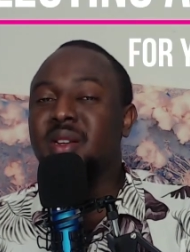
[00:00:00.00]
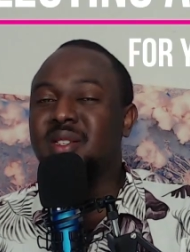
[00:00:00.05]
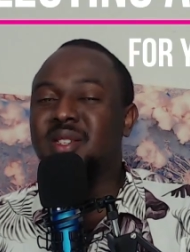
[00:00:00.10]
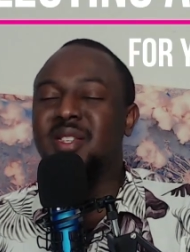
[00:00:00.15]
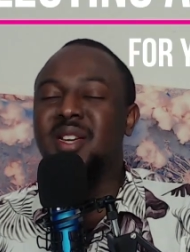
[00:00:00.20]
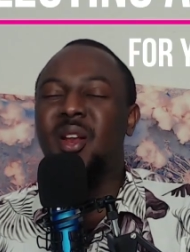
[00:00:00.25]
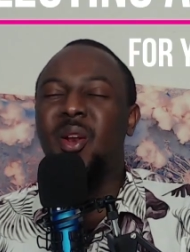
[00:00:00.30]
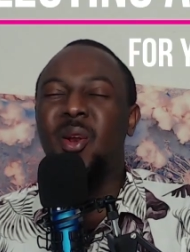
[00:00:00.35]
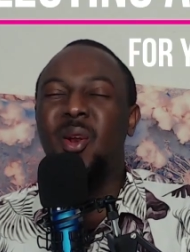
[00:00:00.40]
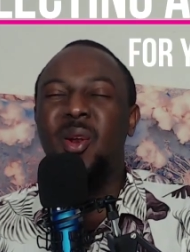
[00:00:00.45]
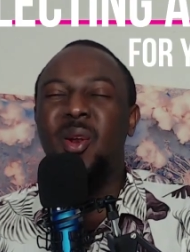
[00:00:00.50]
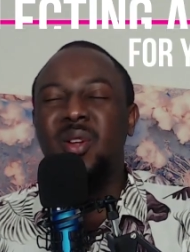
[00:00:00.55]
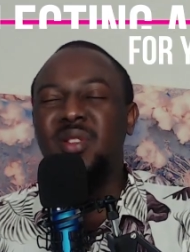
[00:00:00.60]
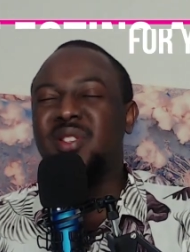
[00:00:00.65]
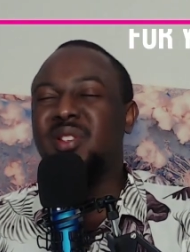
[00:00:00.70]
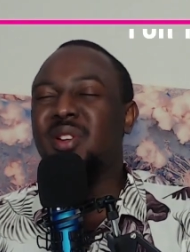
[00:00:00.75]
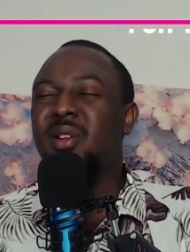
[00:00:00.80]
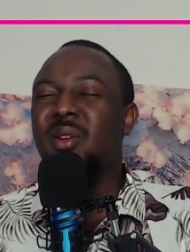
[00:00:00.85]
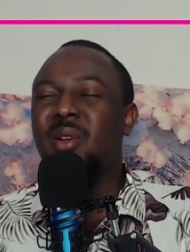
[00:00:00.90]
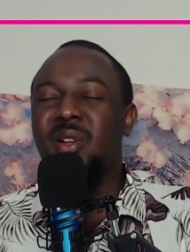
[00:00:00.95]
There are
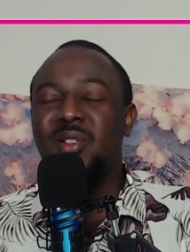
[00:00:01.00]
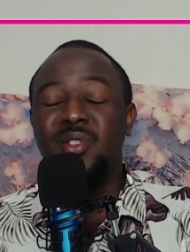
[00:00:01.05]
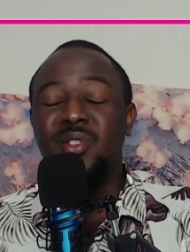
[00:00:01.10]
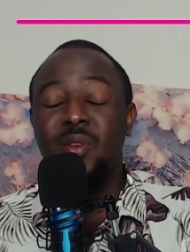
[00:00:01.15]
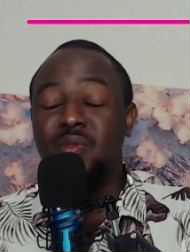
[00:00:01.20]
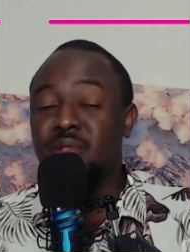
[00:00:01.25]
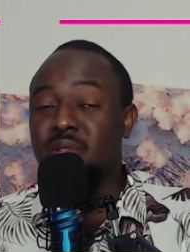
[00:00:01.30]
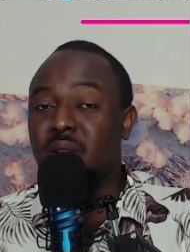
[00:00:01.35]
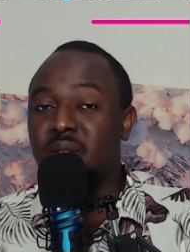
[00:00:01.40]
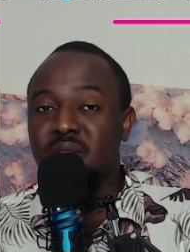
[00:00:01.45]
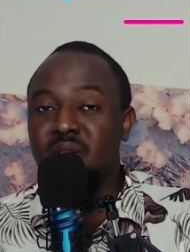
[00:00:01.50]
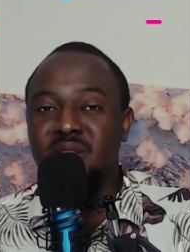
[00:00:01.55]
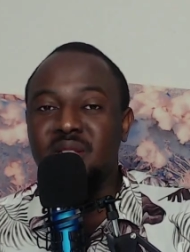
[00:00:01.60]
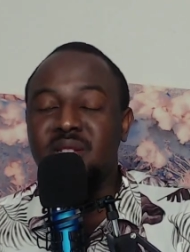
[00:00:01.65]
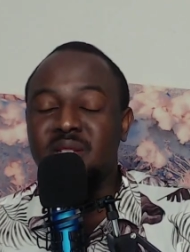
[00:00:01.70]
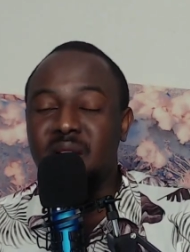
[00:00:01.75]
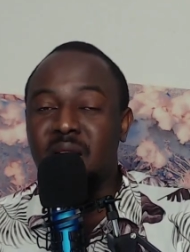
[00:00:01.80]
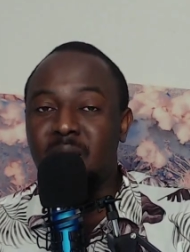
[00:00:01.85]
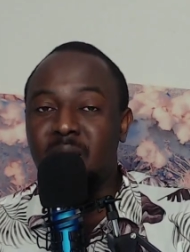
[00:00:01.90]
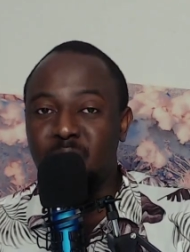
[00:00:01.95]
lots and lots of
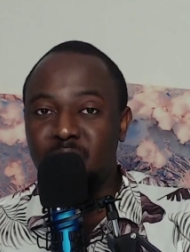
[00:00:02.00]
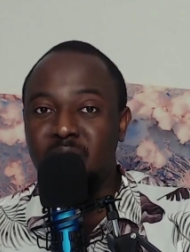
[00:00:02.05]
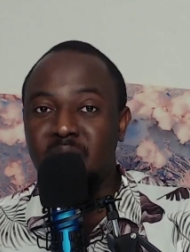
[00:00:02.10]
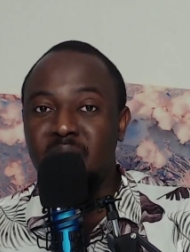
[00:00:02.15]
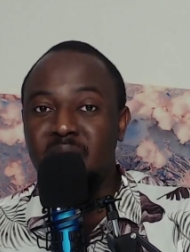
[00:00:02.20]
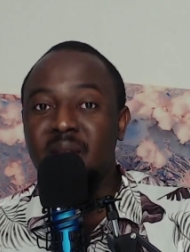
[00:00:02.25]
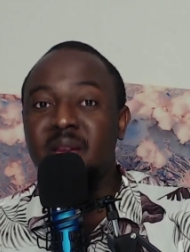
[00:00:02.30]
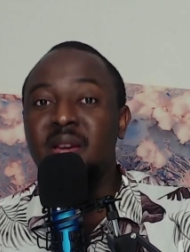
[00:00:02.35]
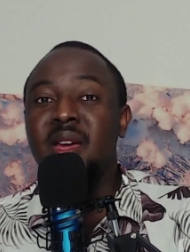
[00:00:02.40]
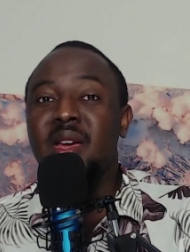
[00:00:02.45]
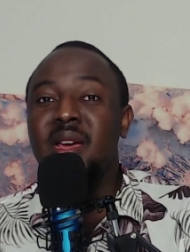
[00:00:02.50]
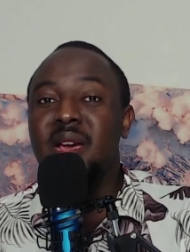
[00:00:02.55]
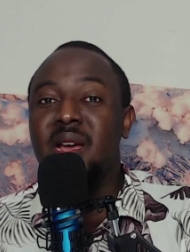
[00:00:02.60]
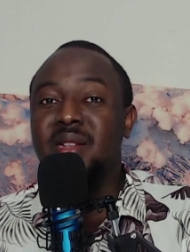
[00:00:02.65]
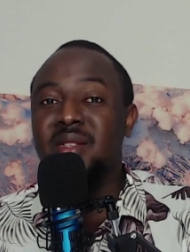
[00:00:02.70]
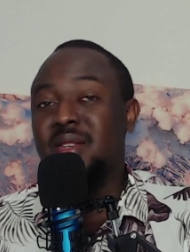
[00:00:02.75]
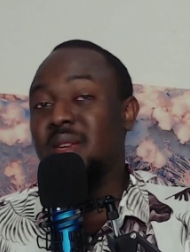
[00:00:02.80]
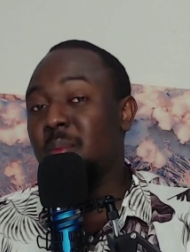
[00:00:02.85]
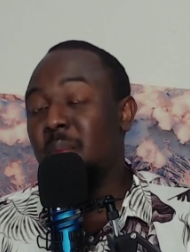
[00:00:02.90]
services out there. In